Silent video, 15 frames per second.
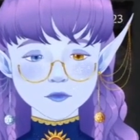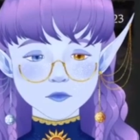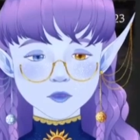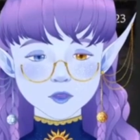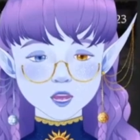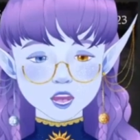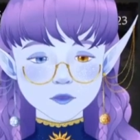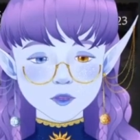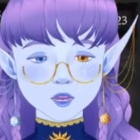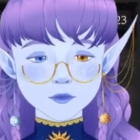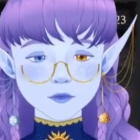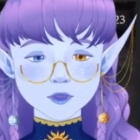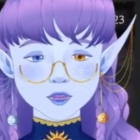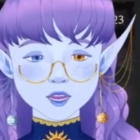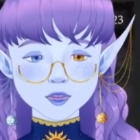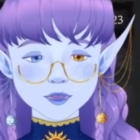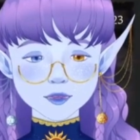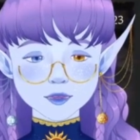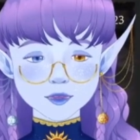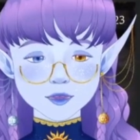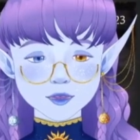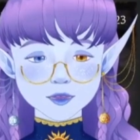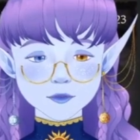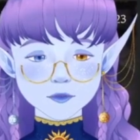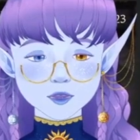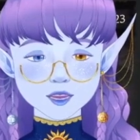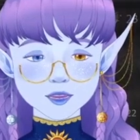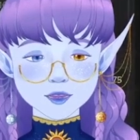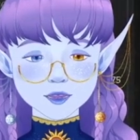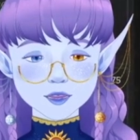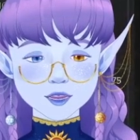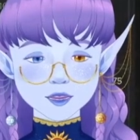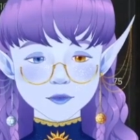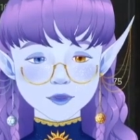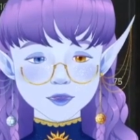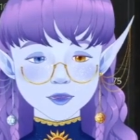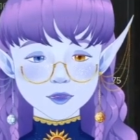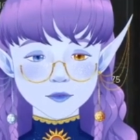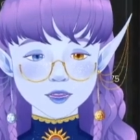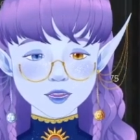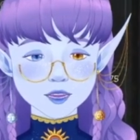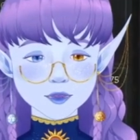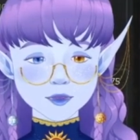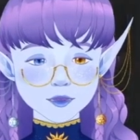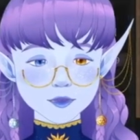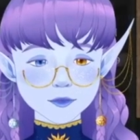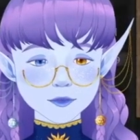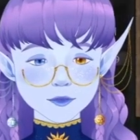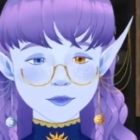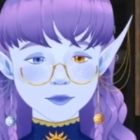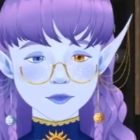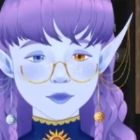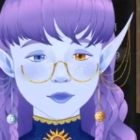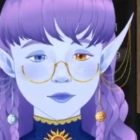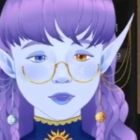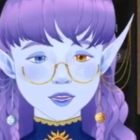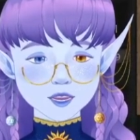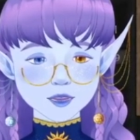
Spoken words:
I will unpause because I realized I was still paused. I'm so sorry.